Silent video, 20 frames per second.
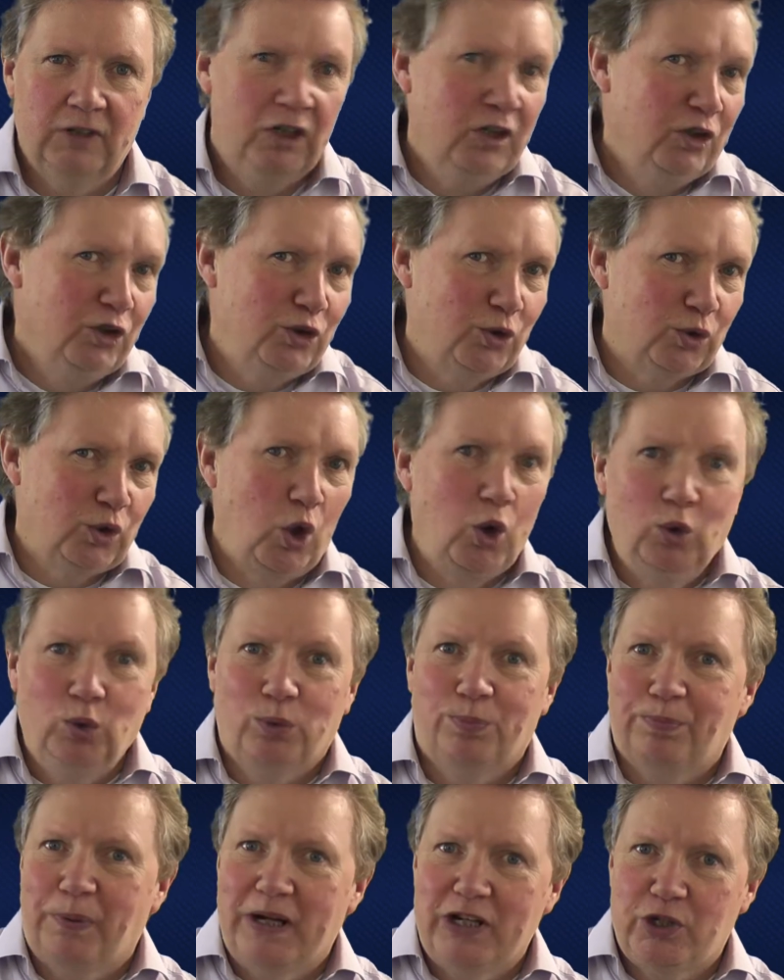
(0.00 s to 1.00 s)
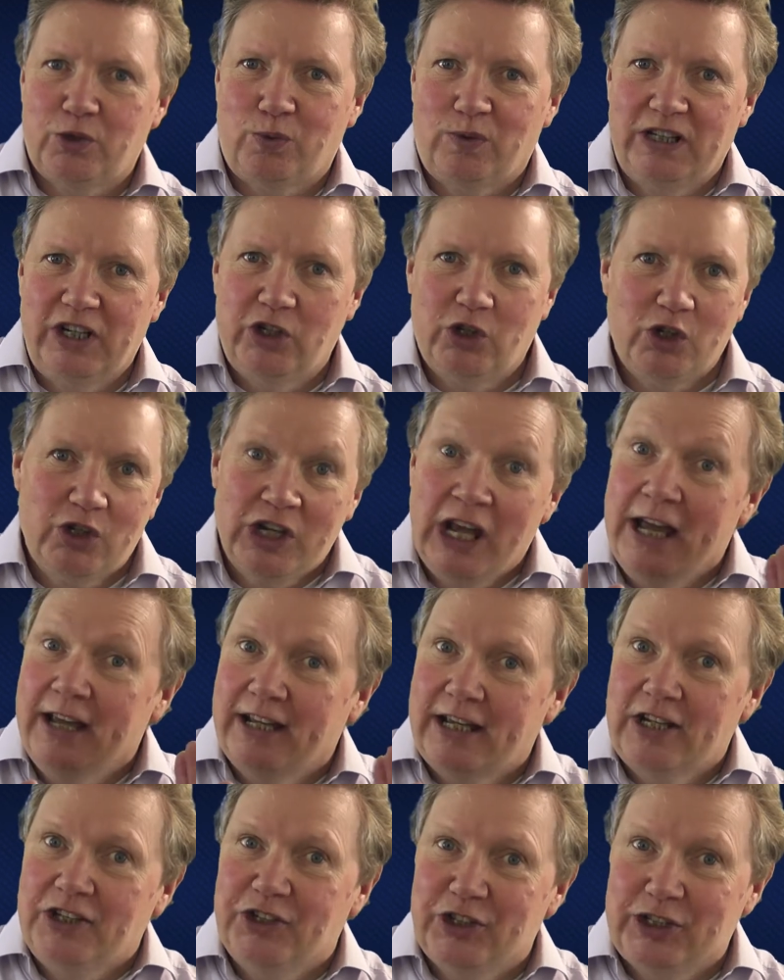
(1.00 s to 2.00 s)
Your old press releases
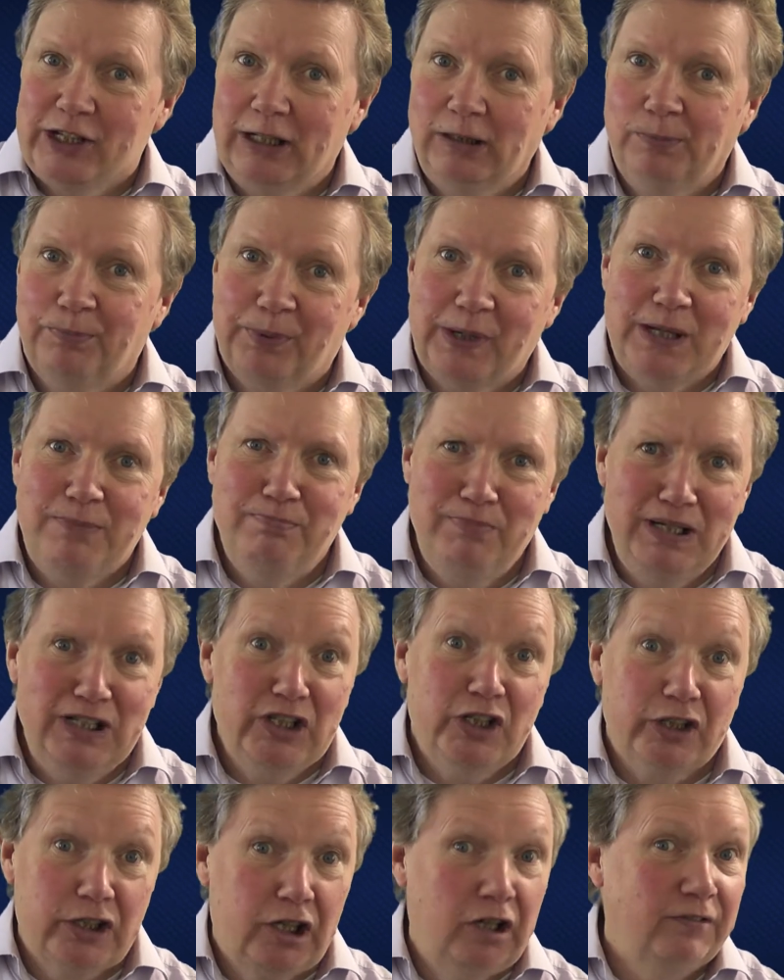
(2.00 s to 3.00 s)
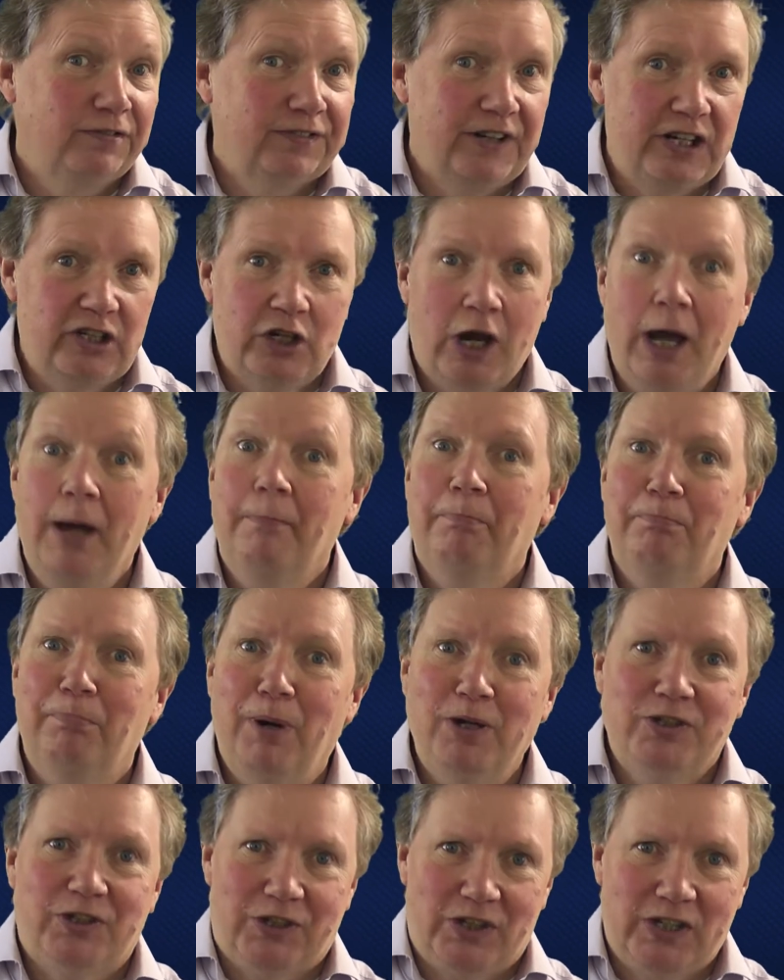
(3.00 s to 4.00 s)
can still bring media coverage
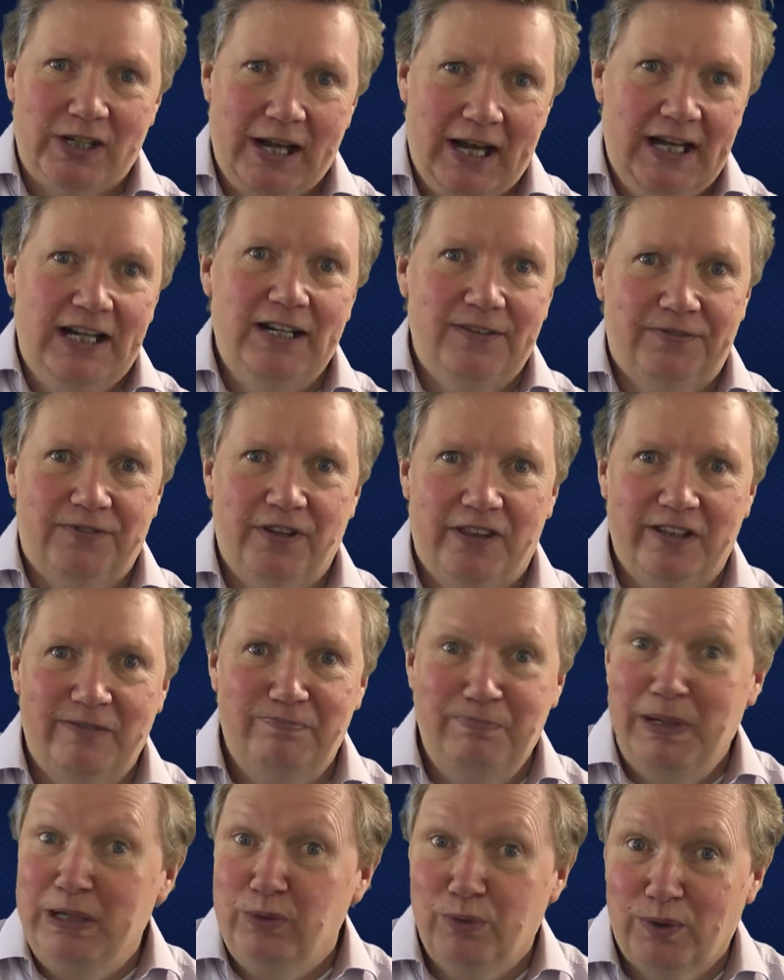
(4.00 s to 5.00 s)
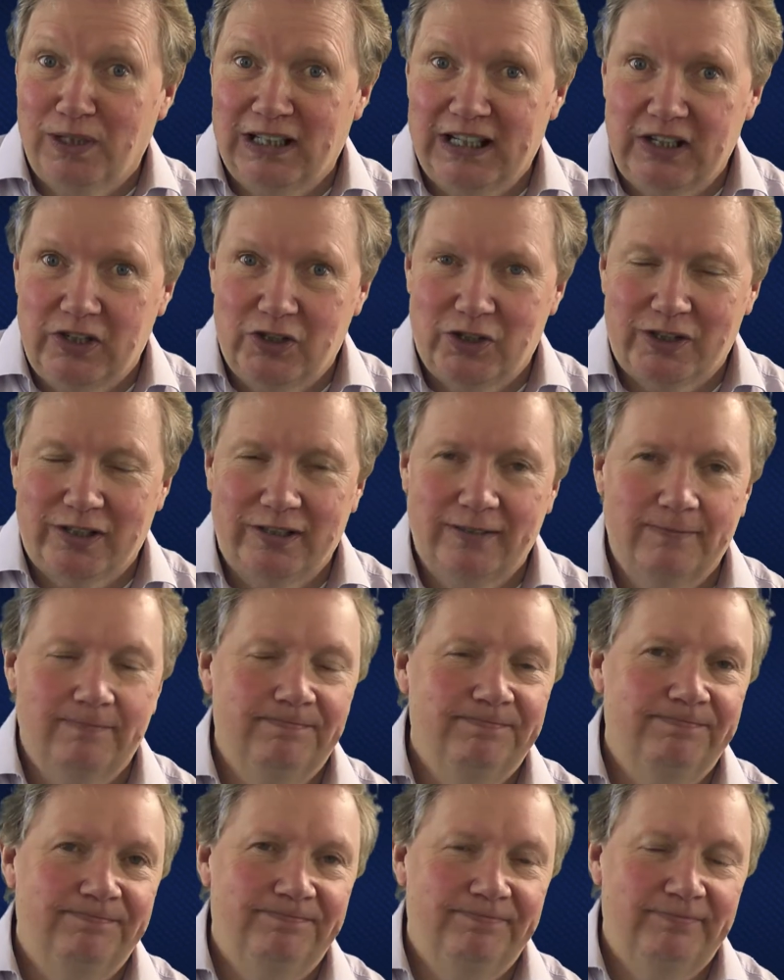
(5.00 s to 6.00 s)
months after they've been released.
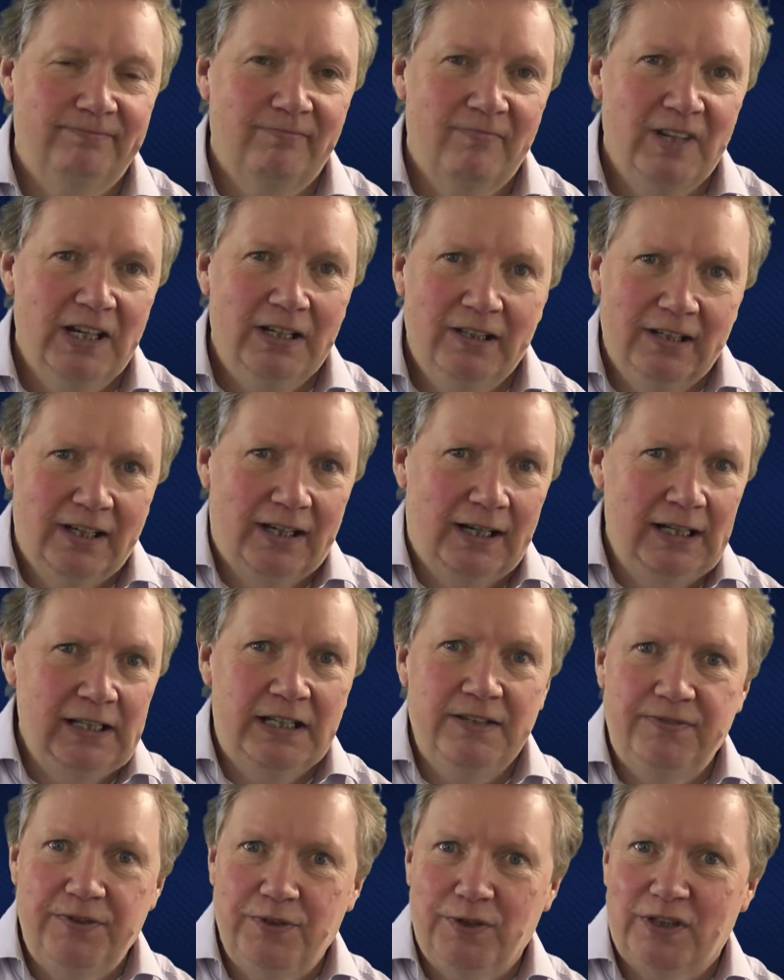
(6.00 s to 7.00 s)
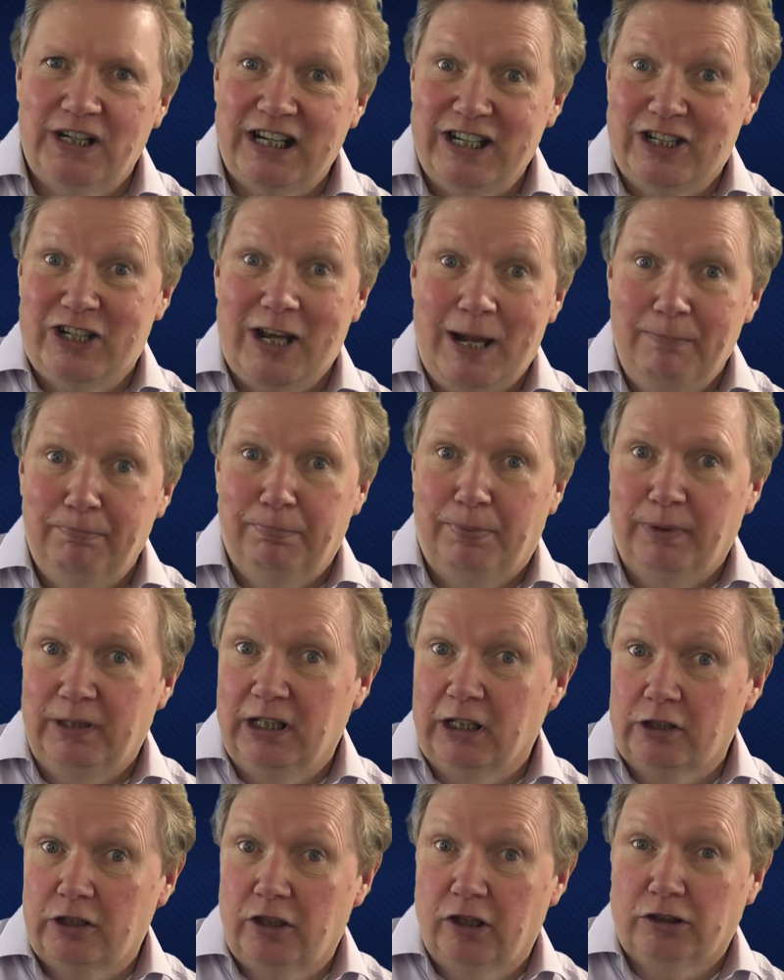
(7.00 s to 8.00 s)
I'll give you an example
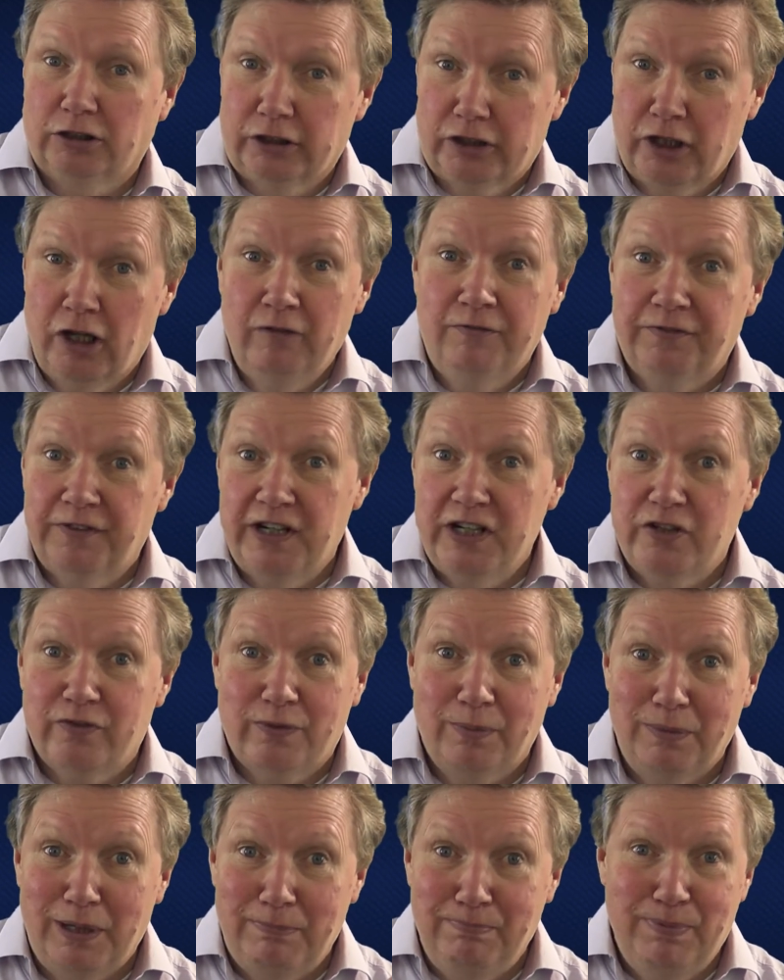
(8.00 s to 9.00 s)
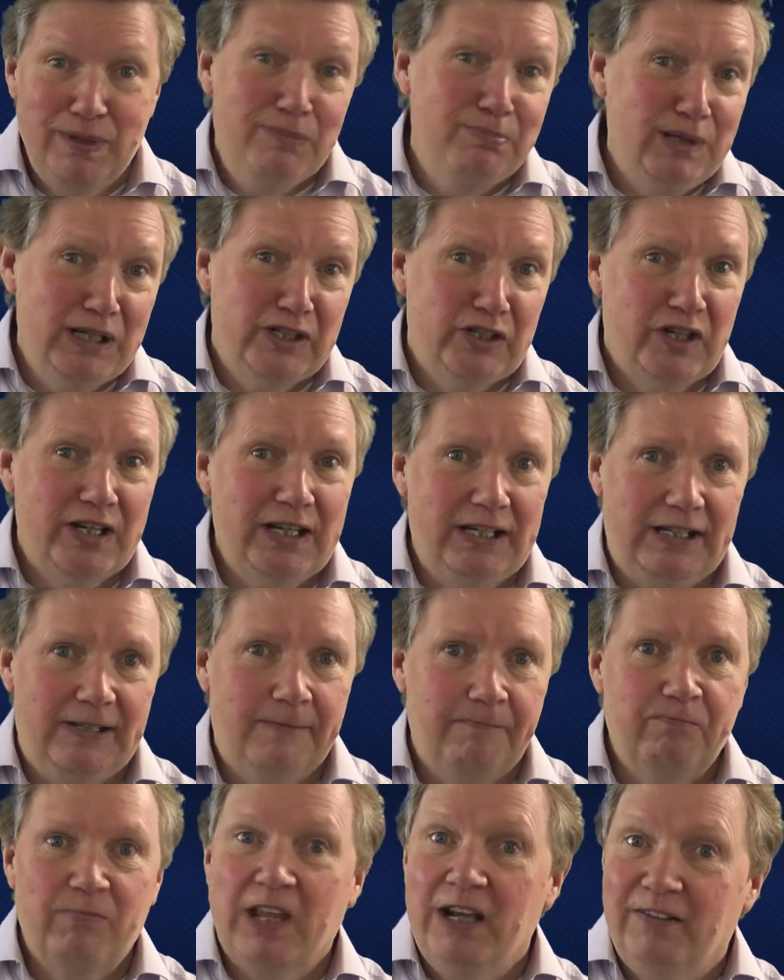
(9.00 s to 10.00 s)
that got coverage from the BBC
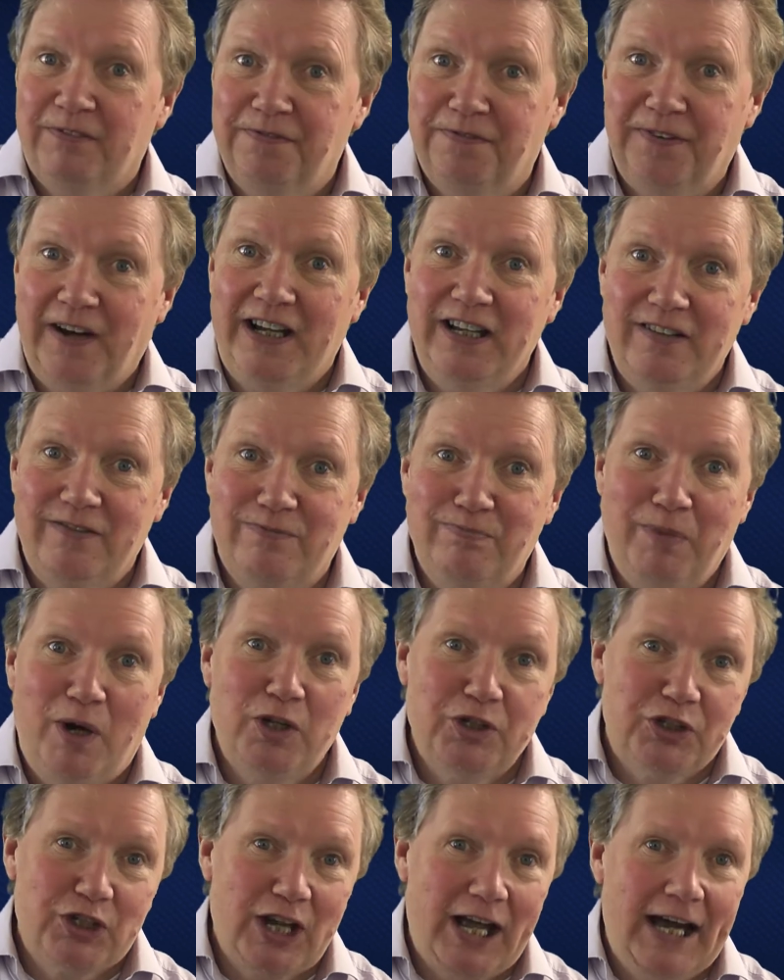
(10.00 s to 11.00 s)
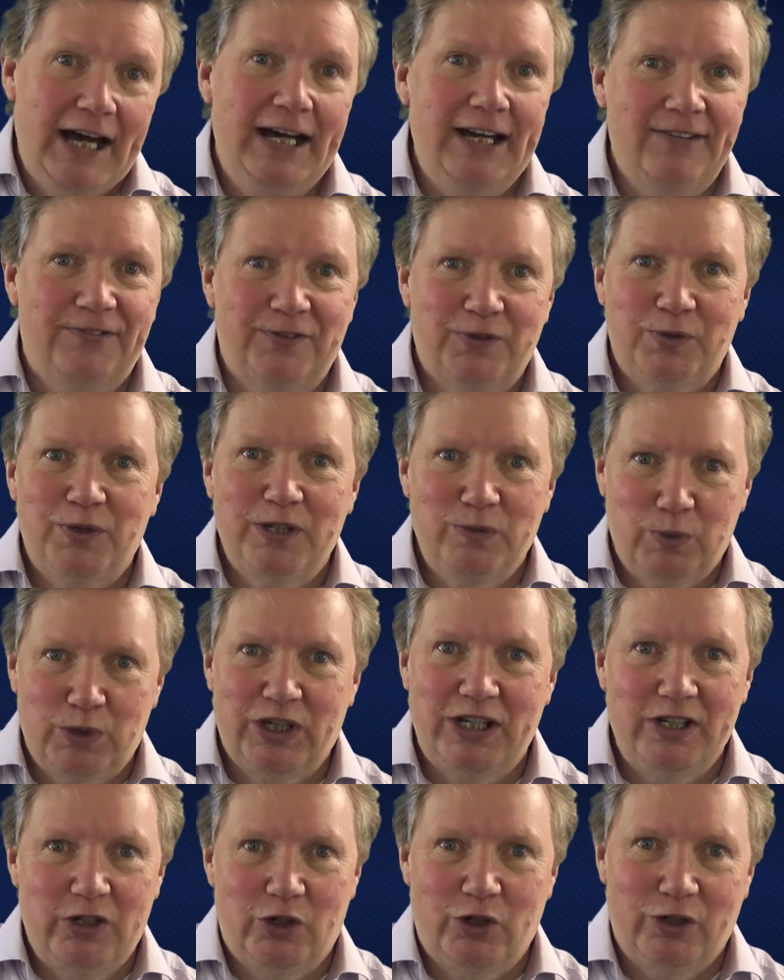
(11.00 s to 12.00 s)
5 months after it was
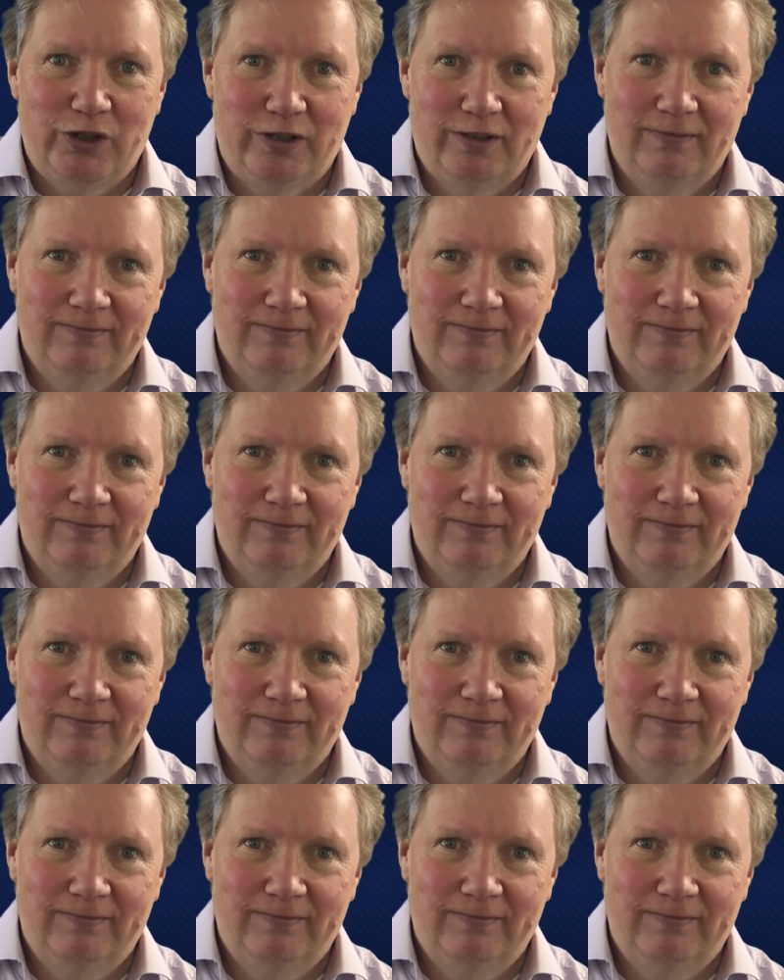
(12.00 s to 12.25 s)
issued.